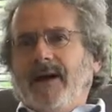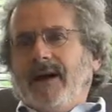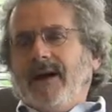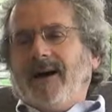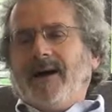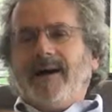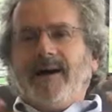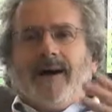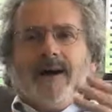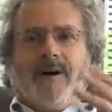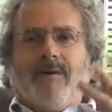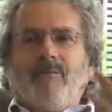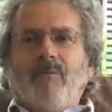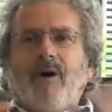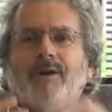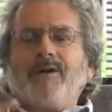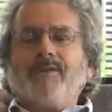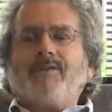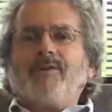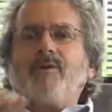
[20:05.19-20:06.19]
A
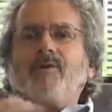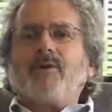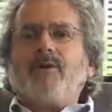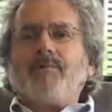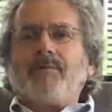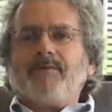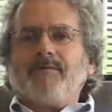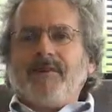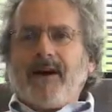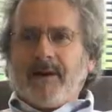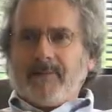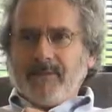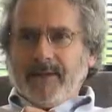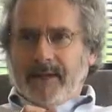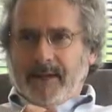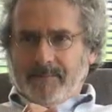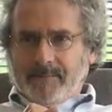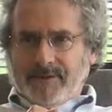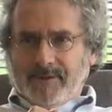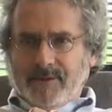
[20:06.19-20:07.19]
wonderful group of Fab
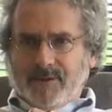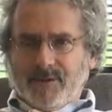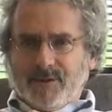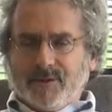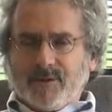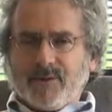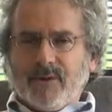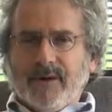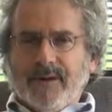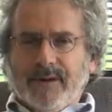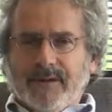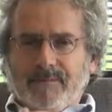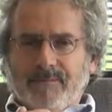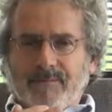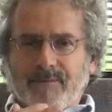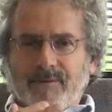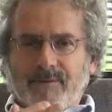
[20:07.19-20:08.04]
Labs in Detroit,